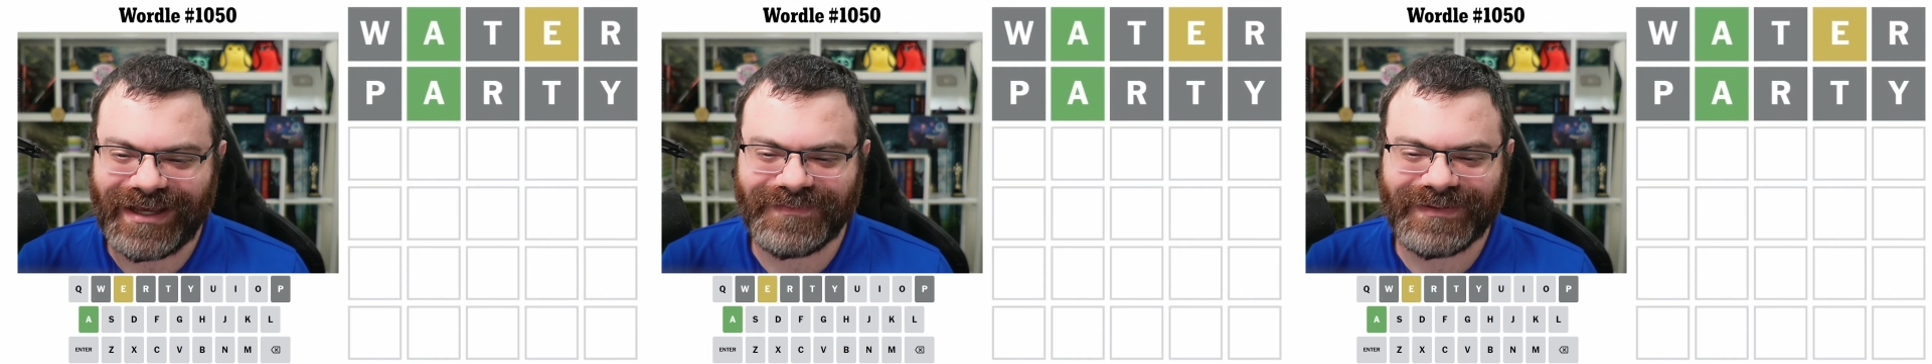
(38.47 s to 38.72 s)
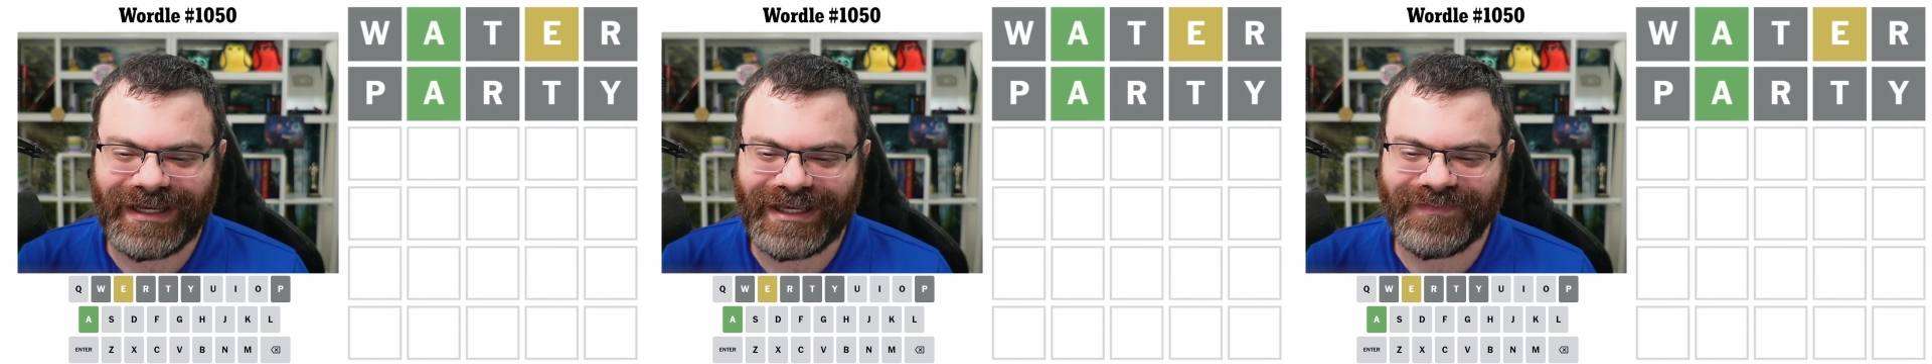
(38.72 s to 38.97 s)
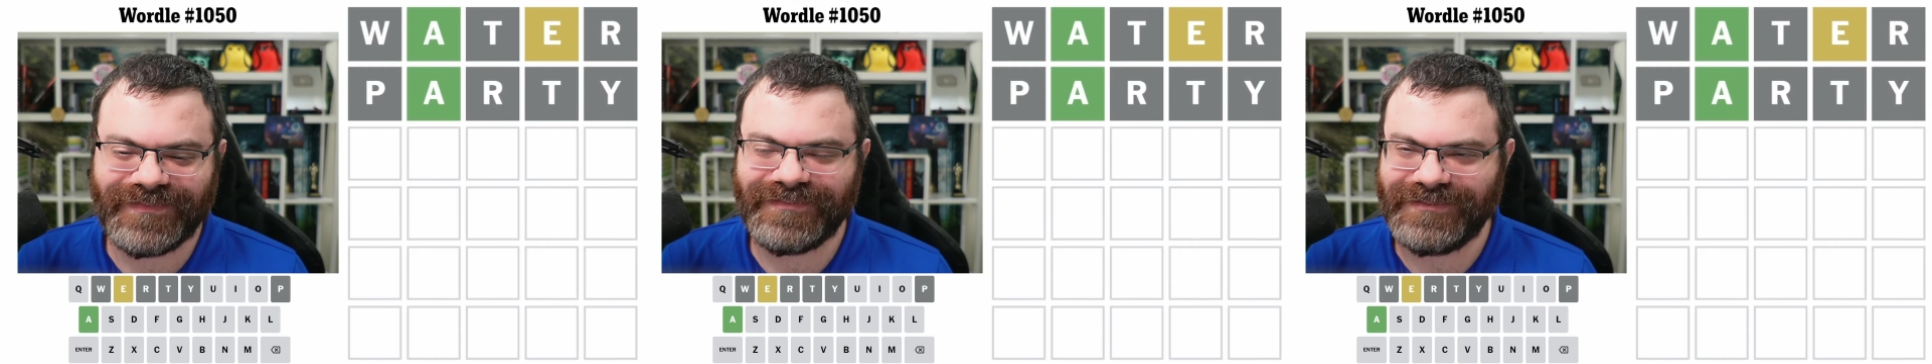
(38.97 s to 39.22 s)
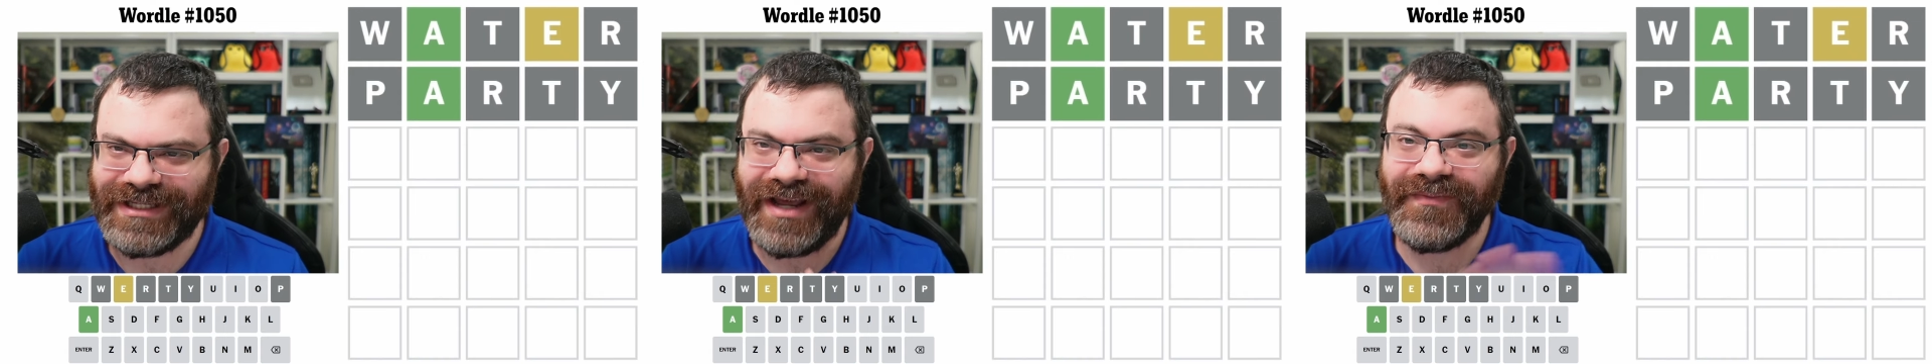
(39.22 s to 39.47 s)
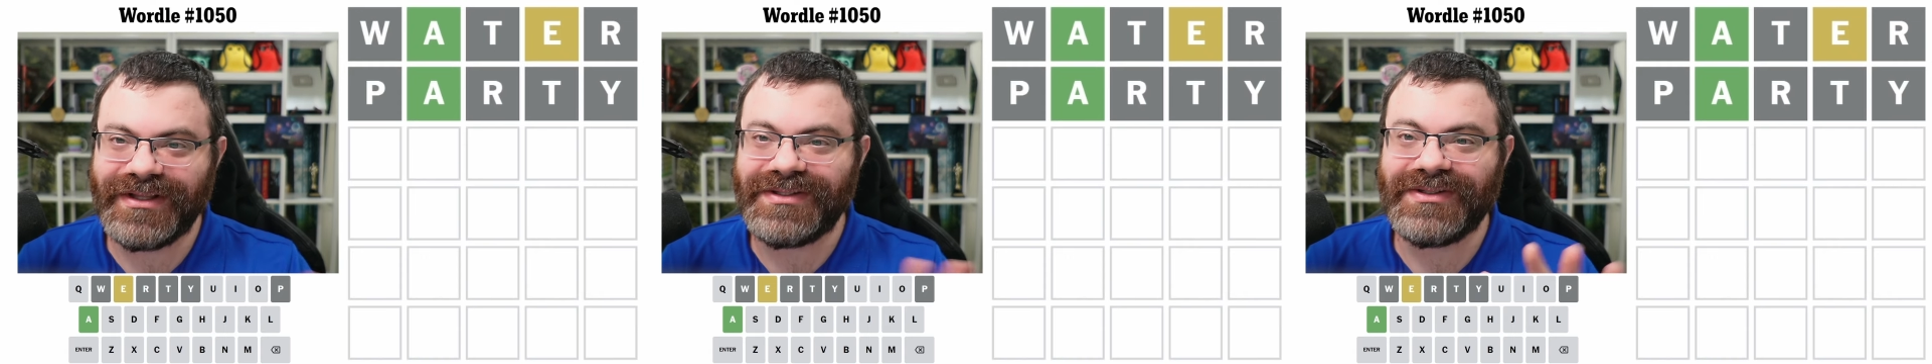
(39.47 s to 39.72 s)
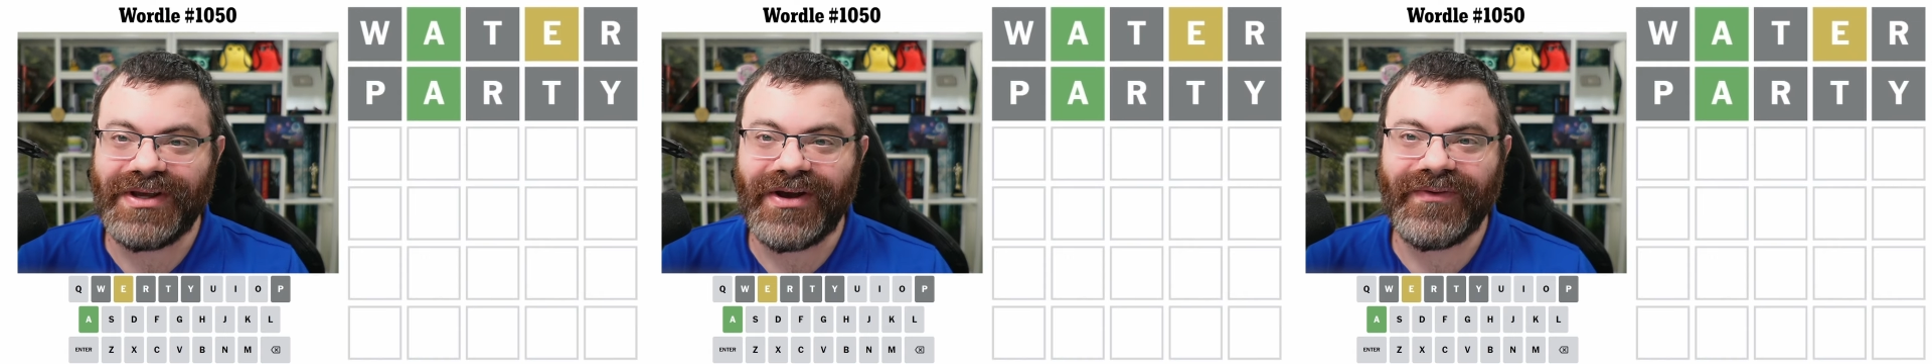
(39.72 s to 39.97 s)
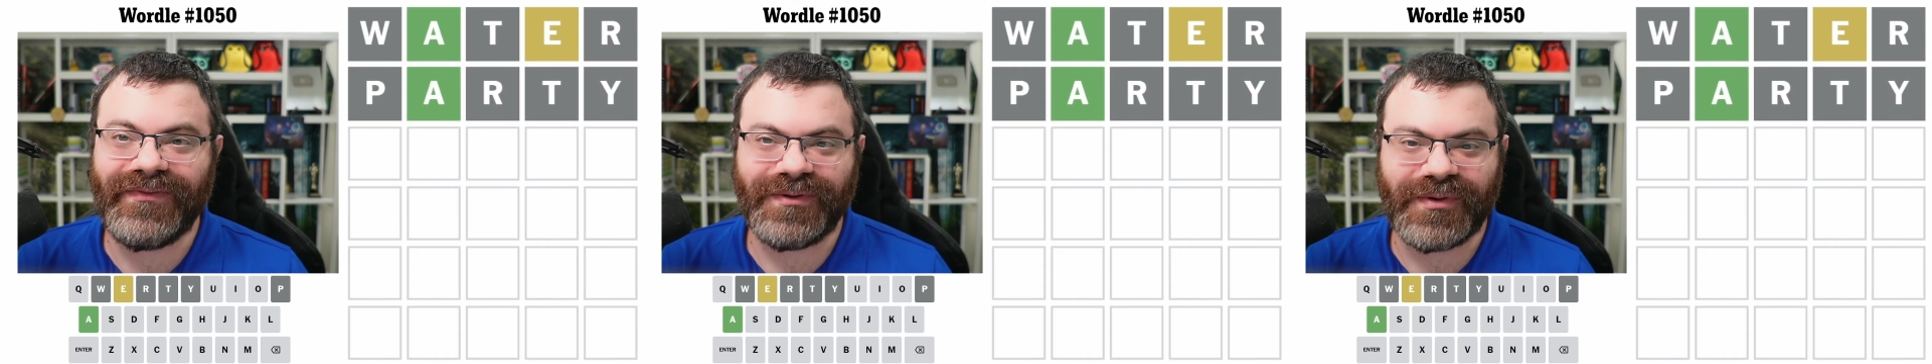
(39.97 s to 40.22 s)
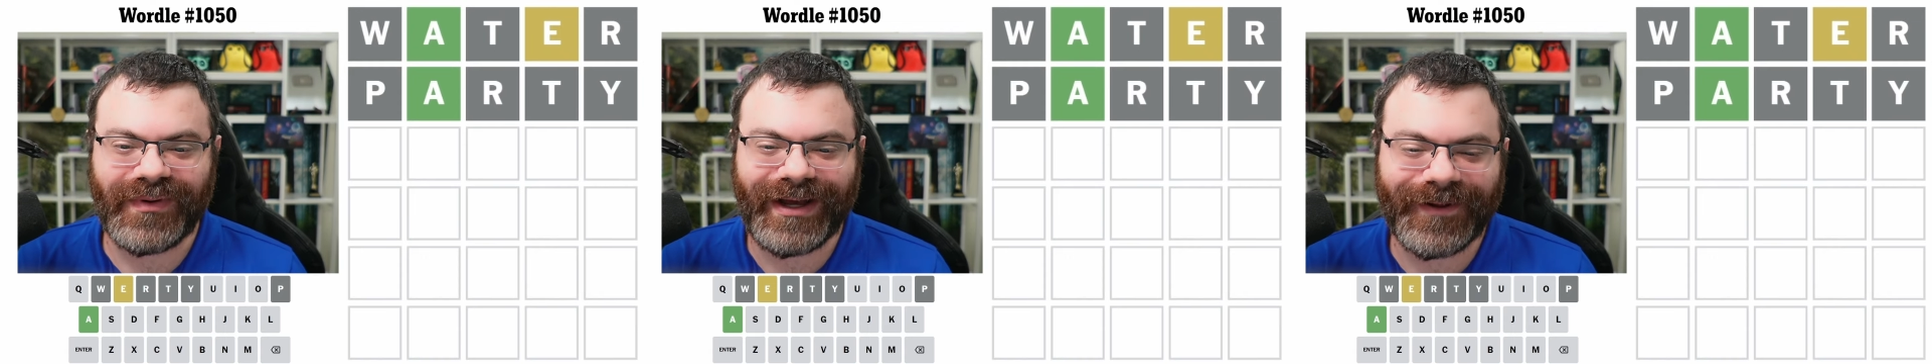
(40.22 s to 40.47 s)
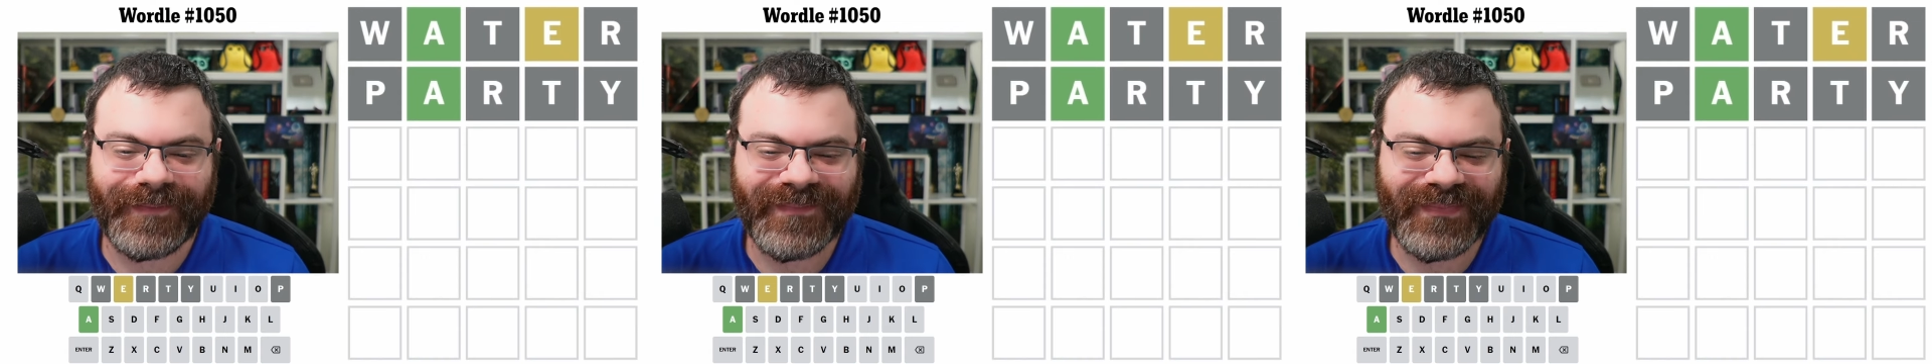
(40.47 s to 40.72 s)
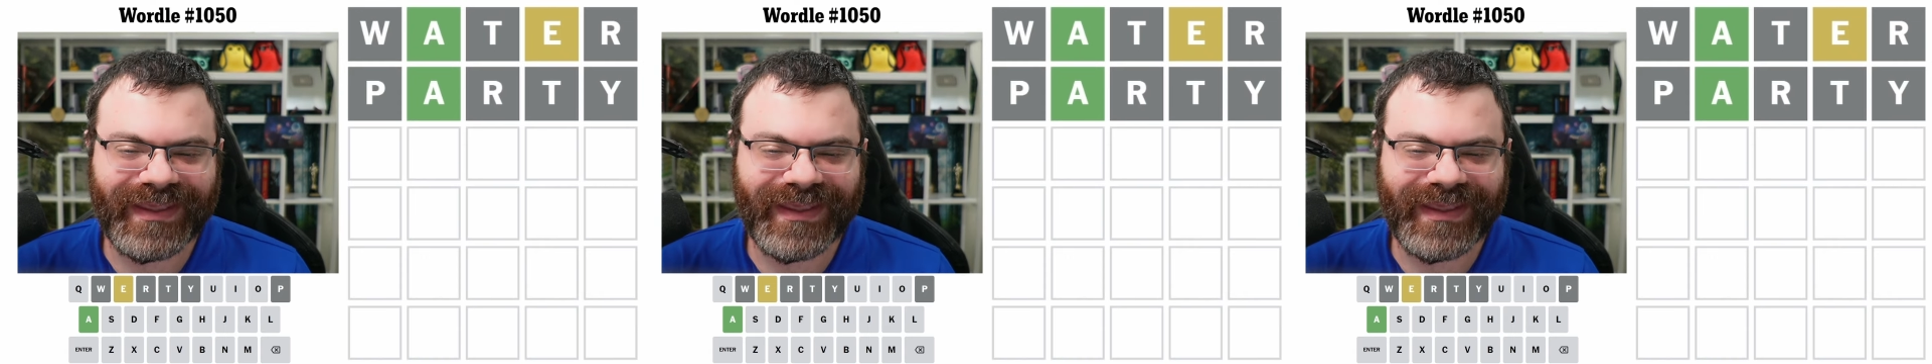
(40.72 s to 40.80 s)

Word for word: I'm, I'm done with snow for a while.